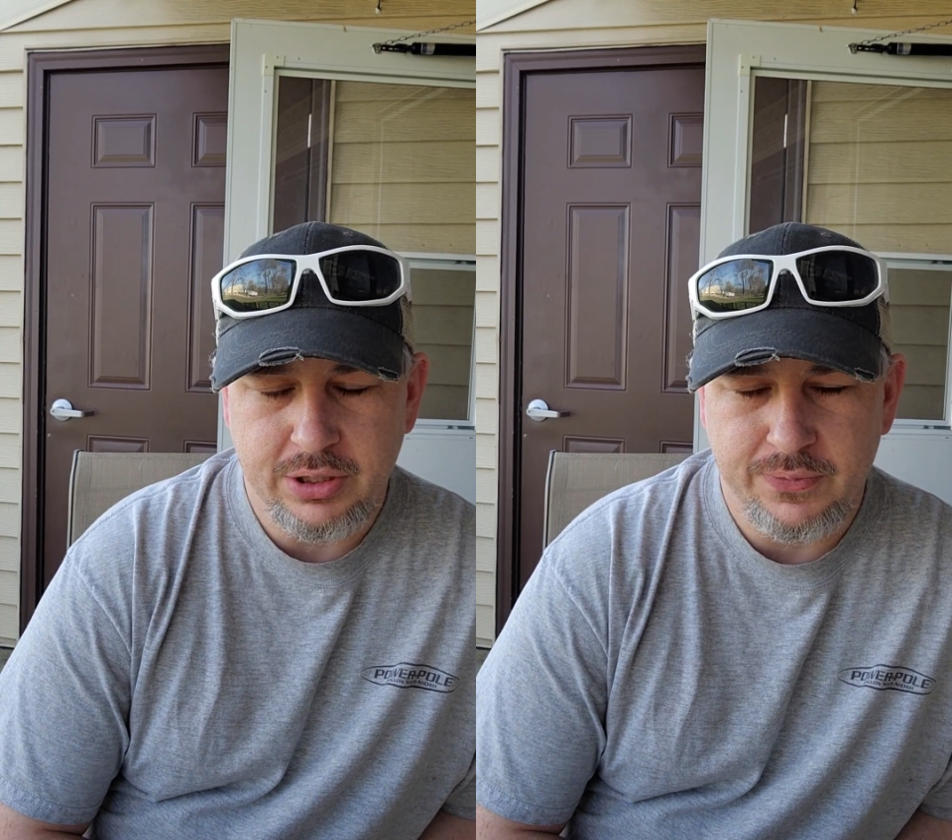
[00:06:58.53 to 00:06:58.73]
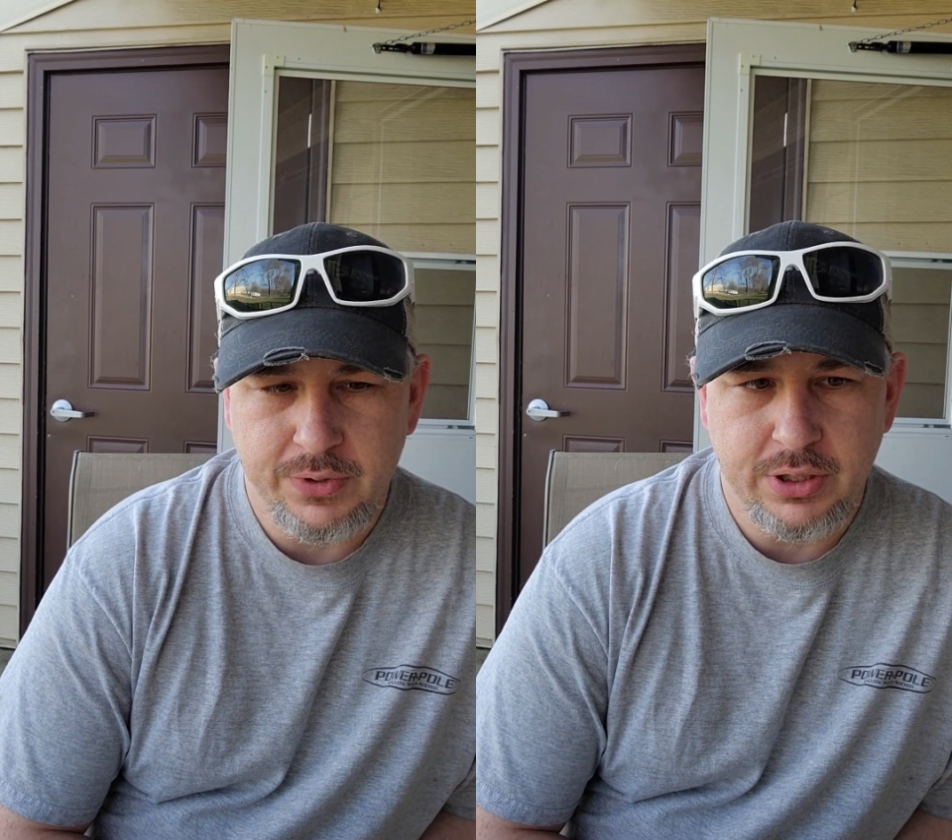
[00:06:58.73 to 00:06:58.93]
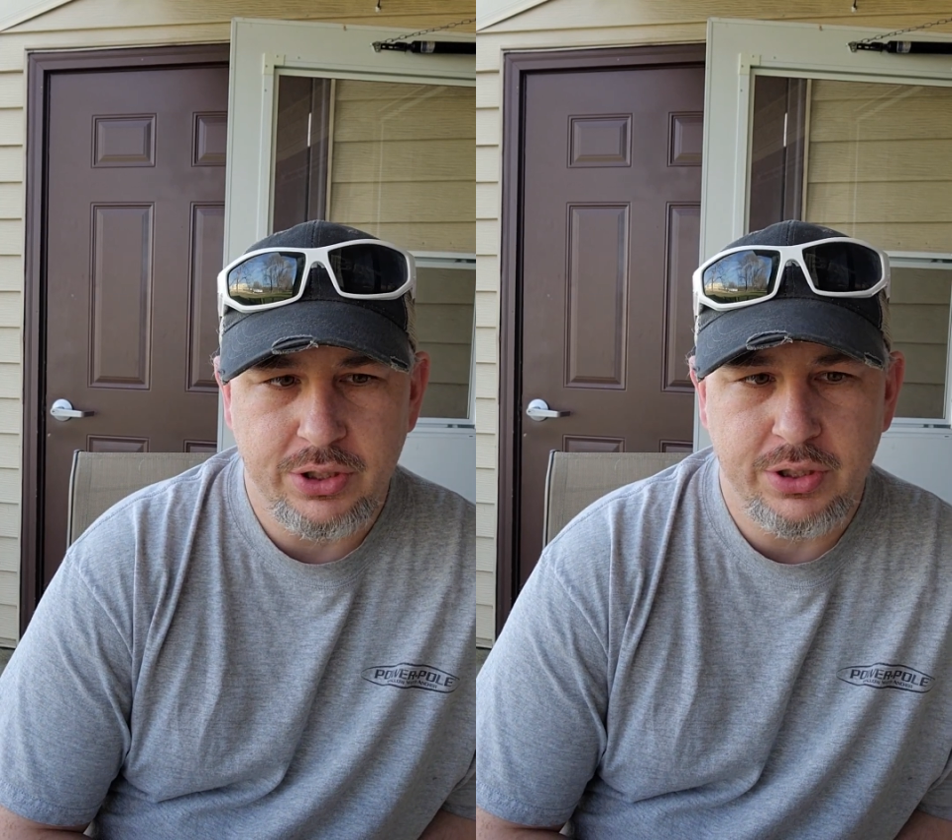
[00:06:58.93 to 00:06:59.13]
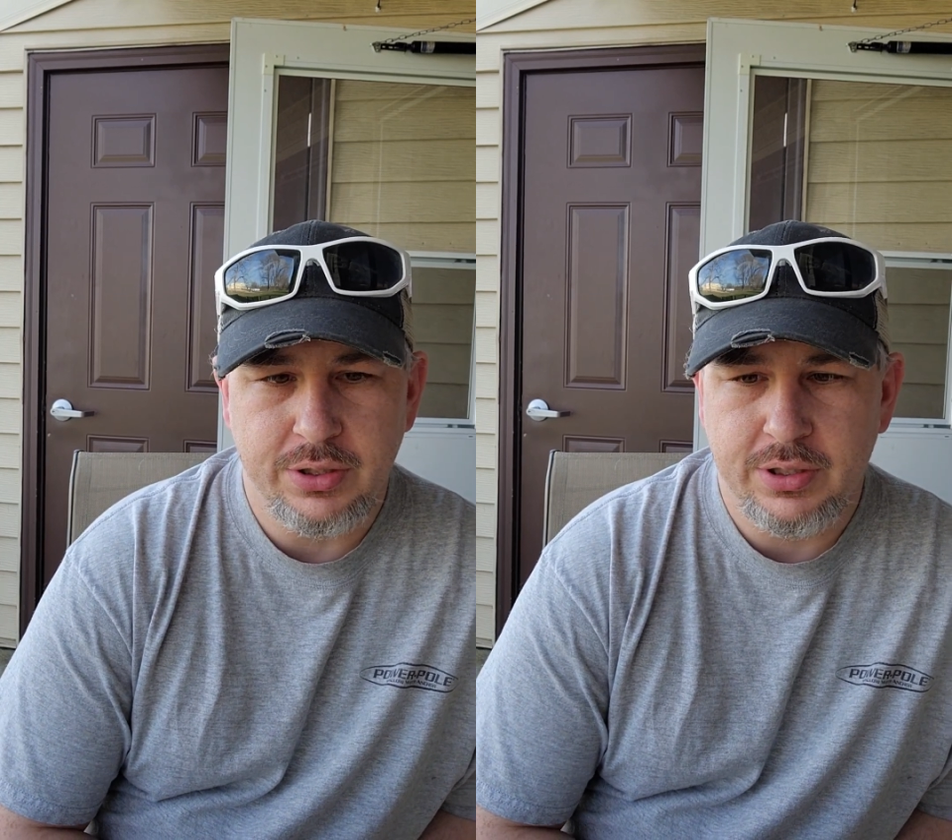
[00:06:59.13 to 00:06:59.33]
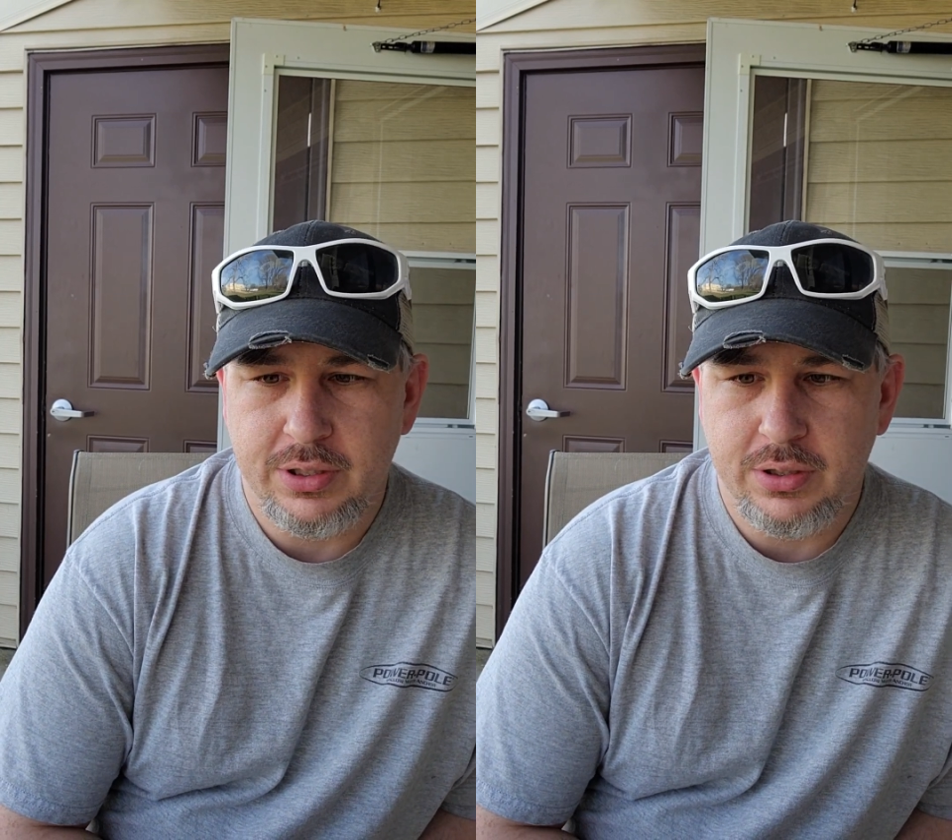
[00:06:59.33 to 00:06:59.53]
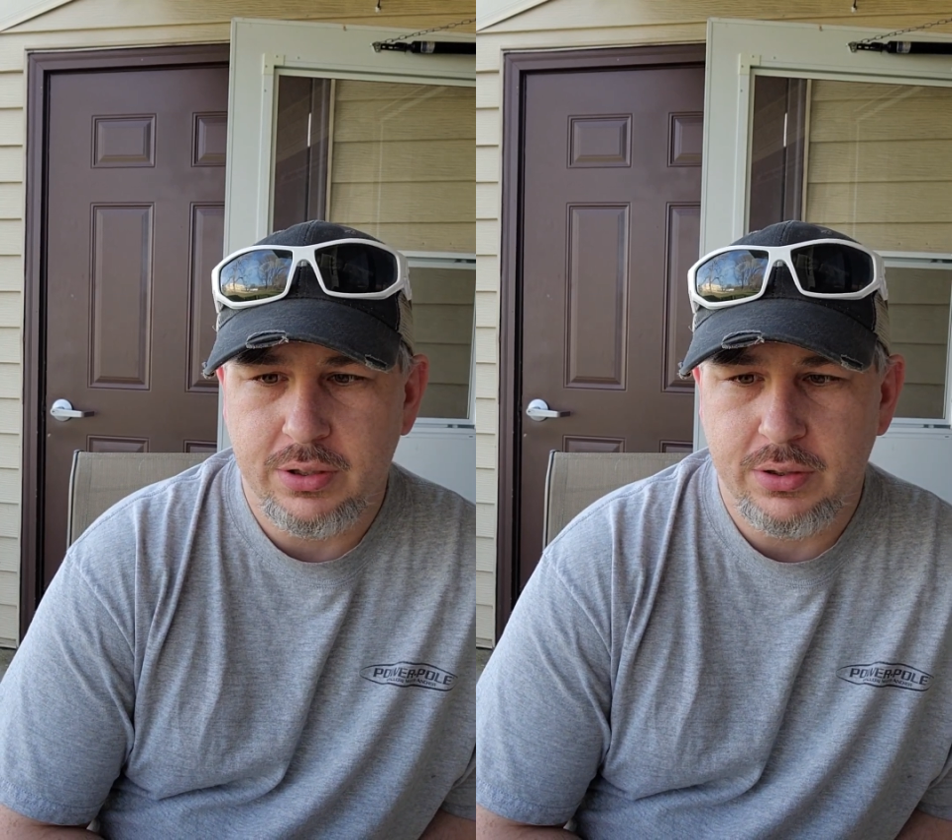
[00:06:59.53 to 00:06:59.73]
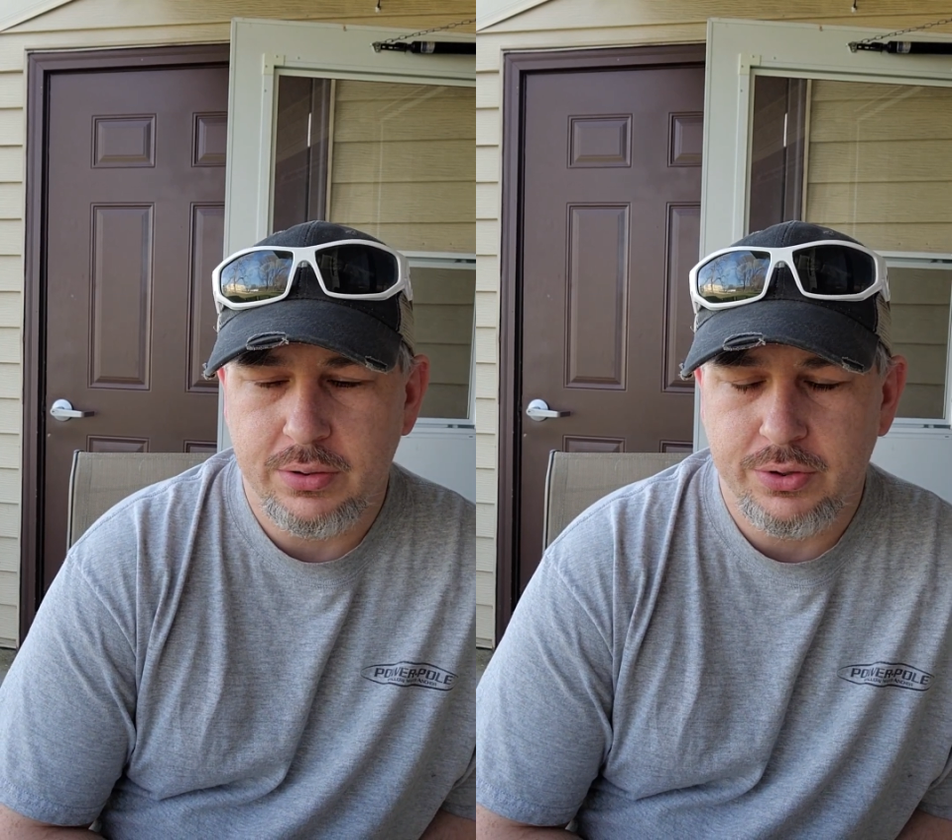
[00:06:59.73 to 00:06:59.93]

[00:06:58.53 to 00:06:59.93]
fish until